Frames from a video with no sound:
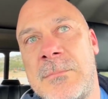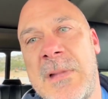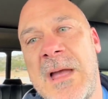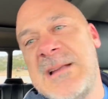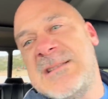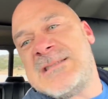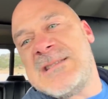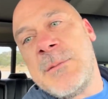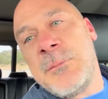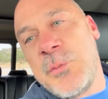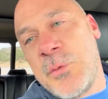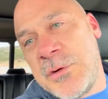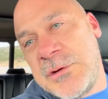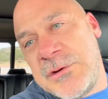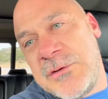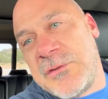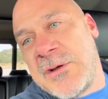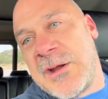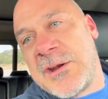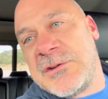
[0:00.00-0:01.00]
At some point,
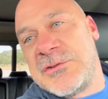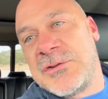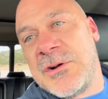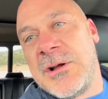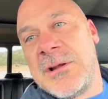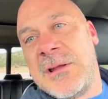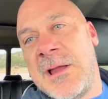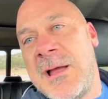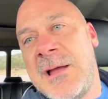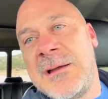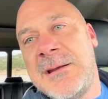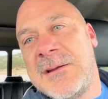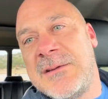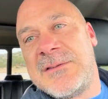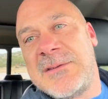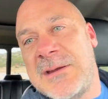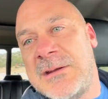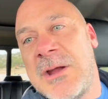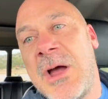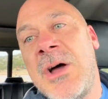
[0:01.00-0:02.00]
you've got to draw a line and
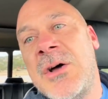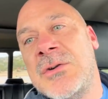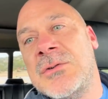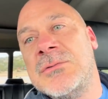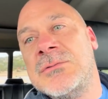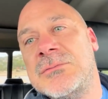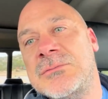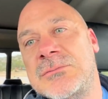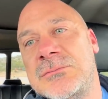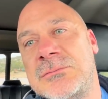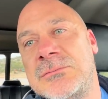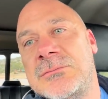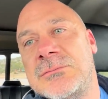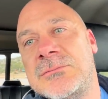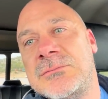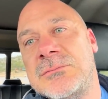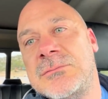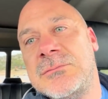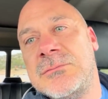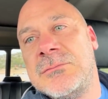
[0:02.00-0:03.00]
say no.
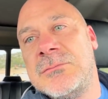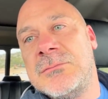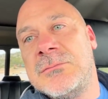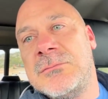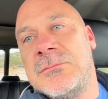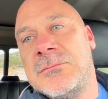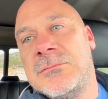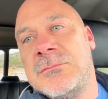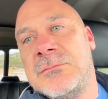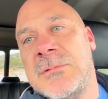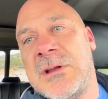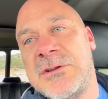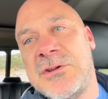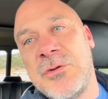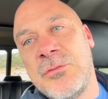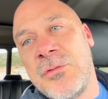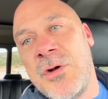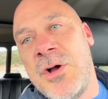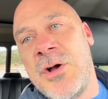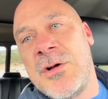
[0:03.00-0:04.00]
Like,
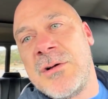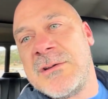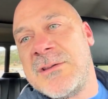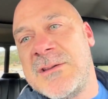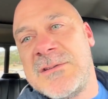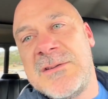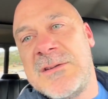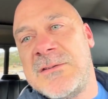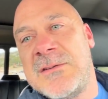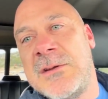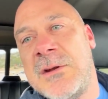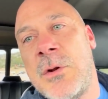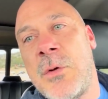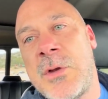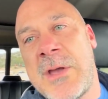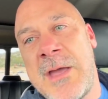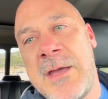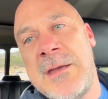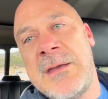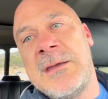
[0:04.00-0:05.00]
you're wrong, and this isn't
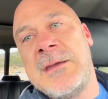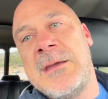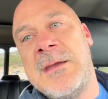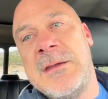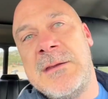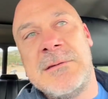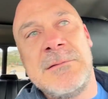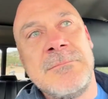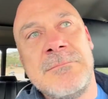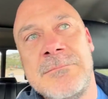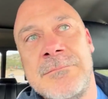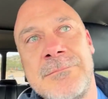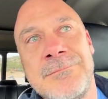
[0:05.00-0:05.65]
okay, and